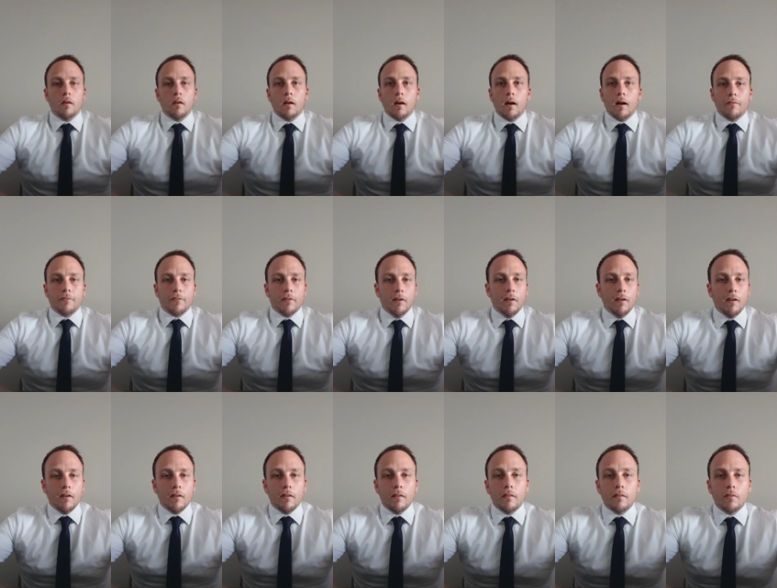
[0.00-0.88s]

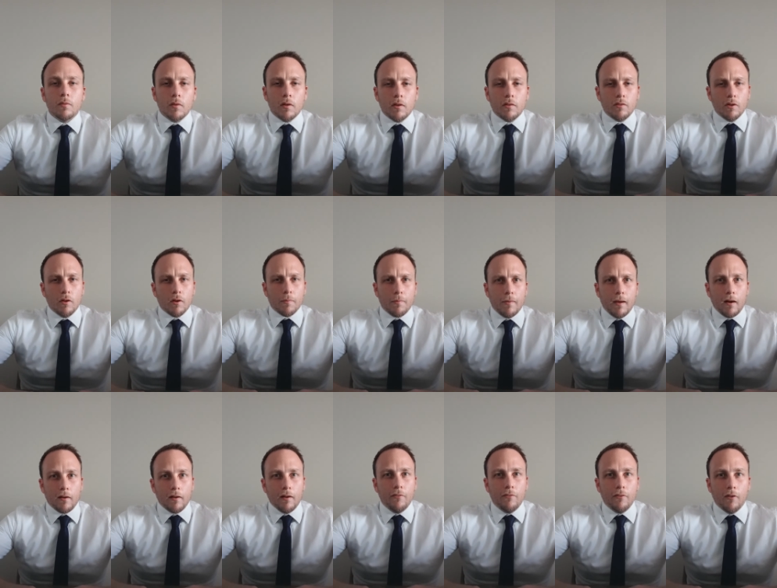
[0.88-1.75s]
Afternoon. Just want to talk
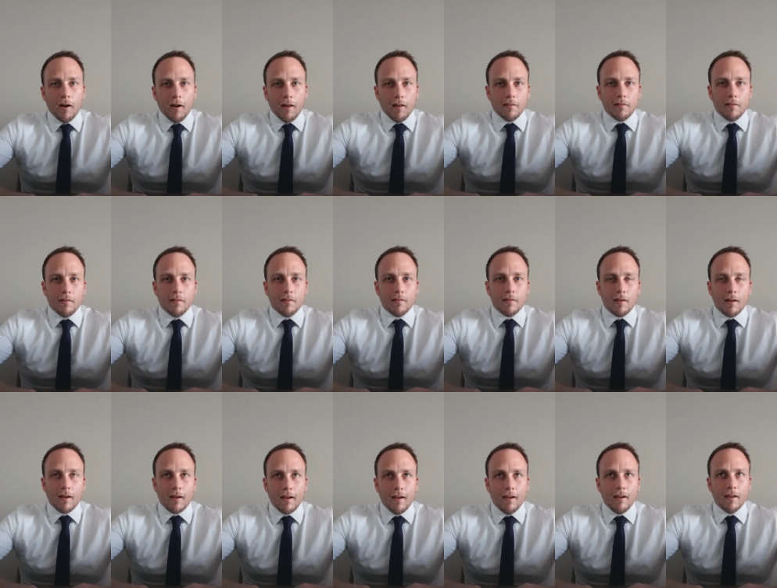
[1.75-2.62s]
about refinancing
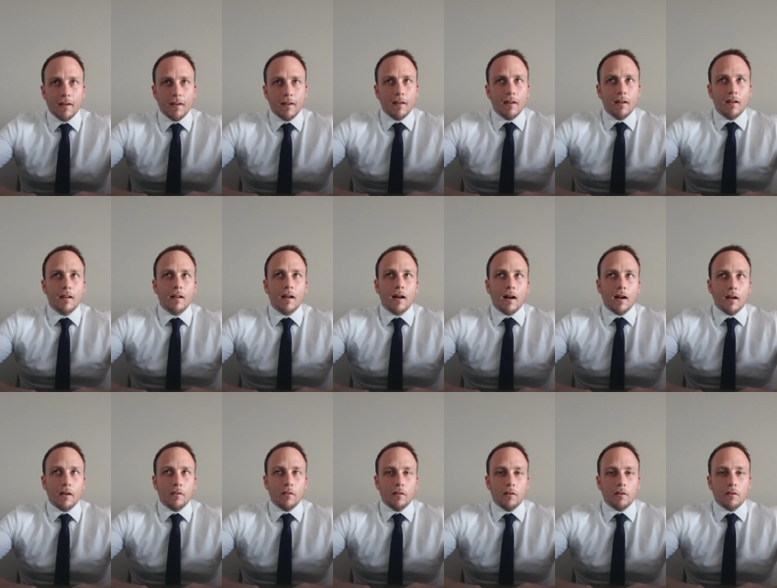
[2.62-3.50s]
today.
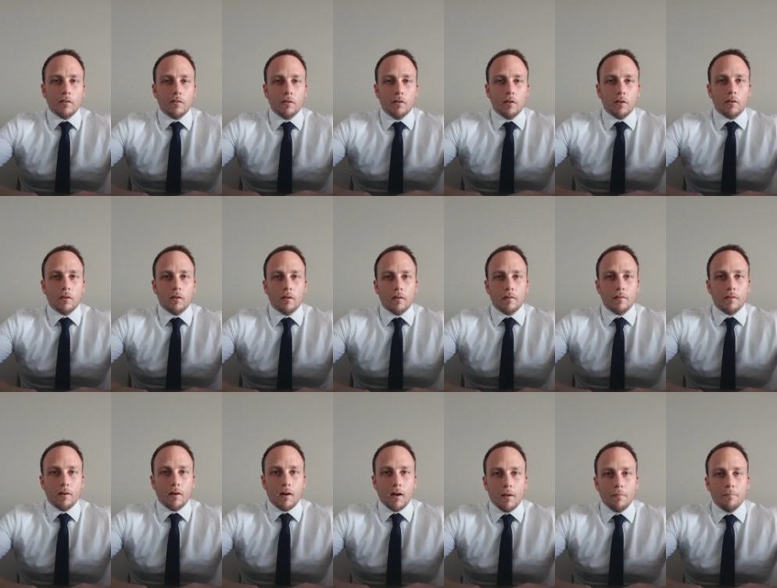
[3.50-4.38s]
There's a lot of talk all the
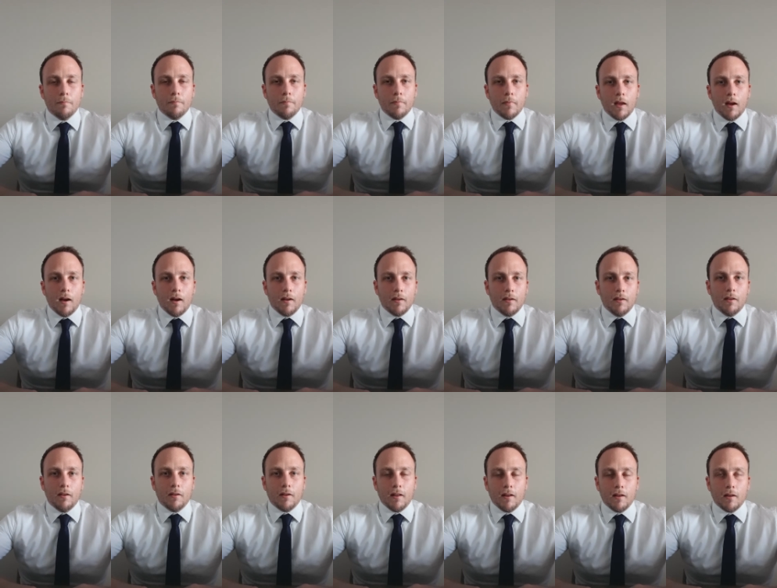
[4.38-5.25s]
time.
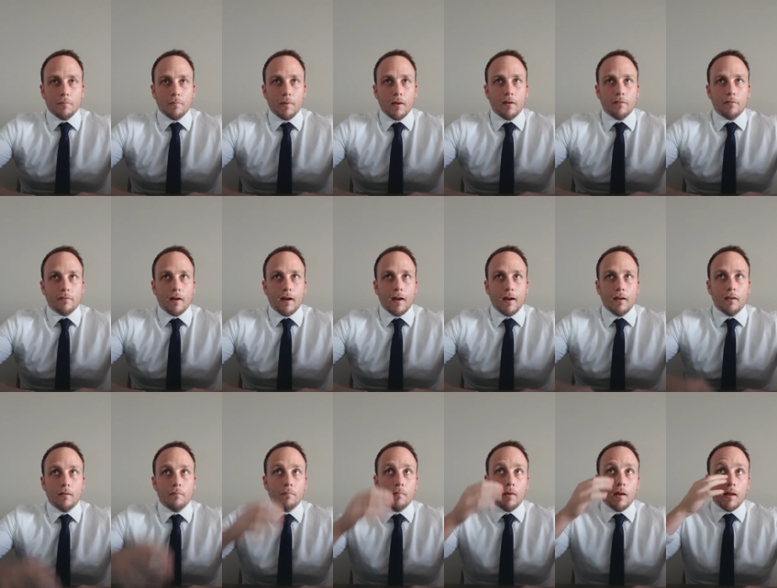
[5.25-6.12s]
Getting a better
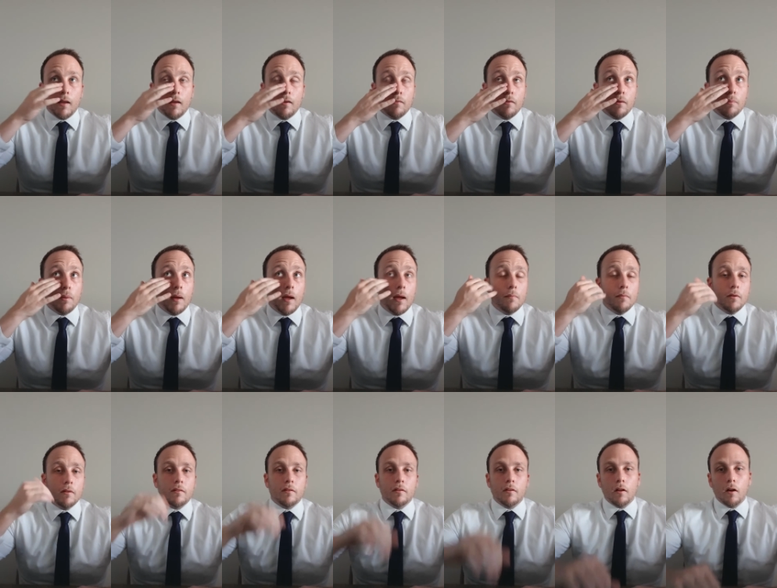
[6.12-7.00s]
rate, making your
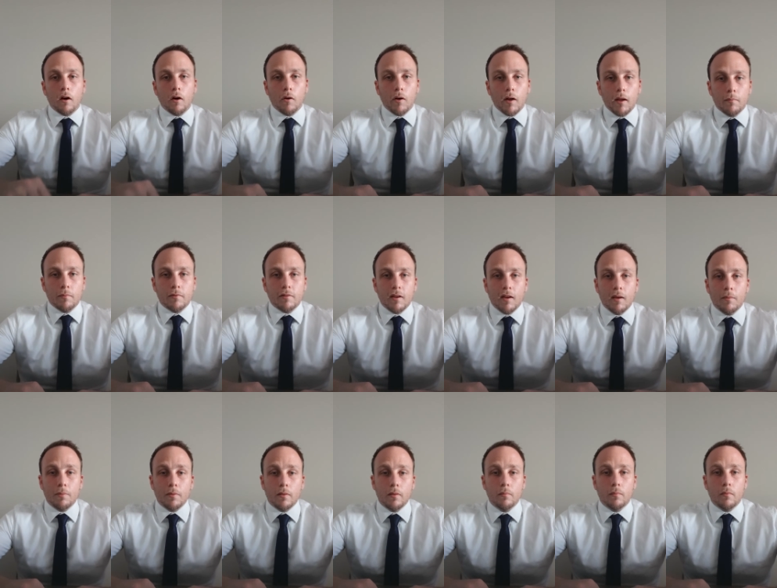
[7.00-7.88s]
repayments a whole heap
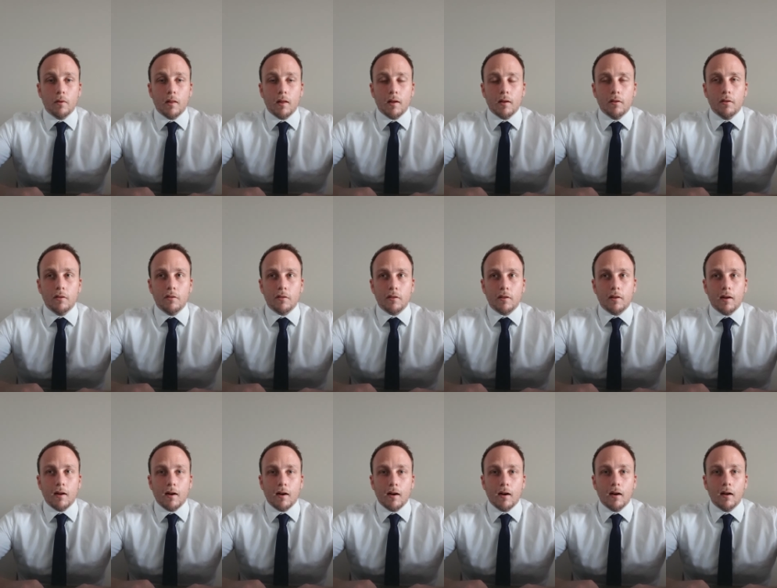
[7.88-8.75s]
cheaper than what they
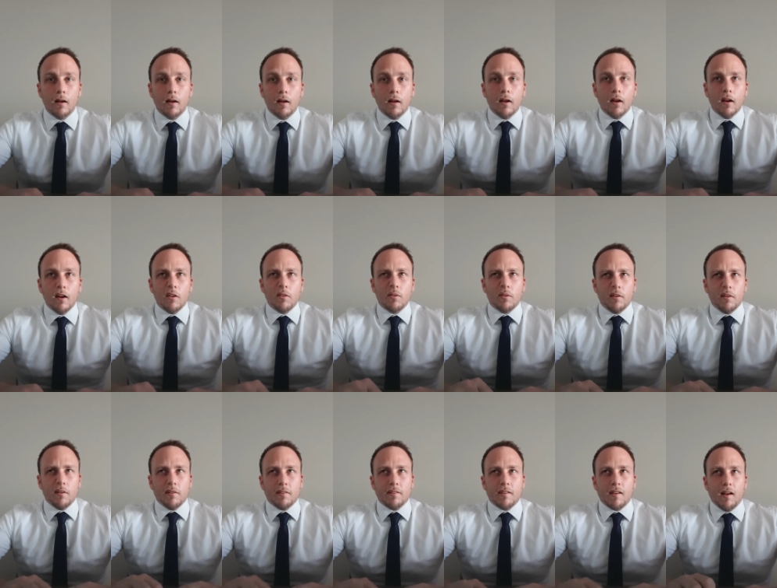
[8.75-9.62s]
usually are. Just want
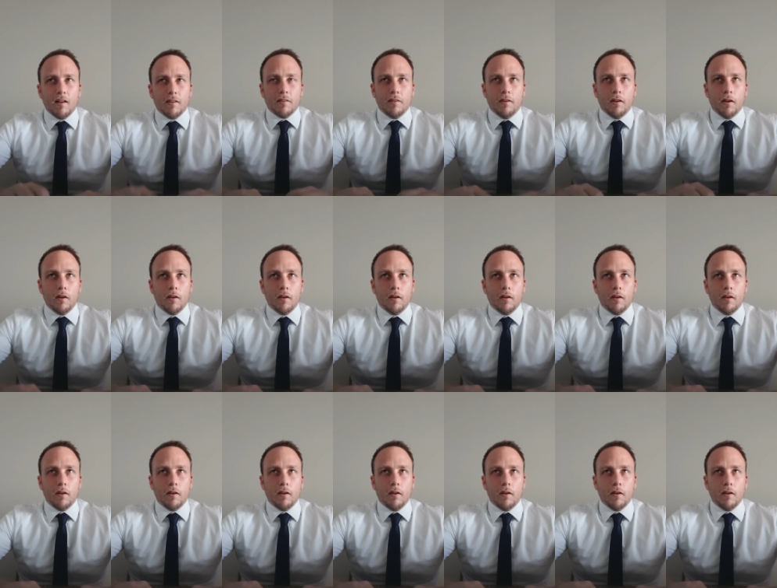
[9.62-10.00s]
to discuss,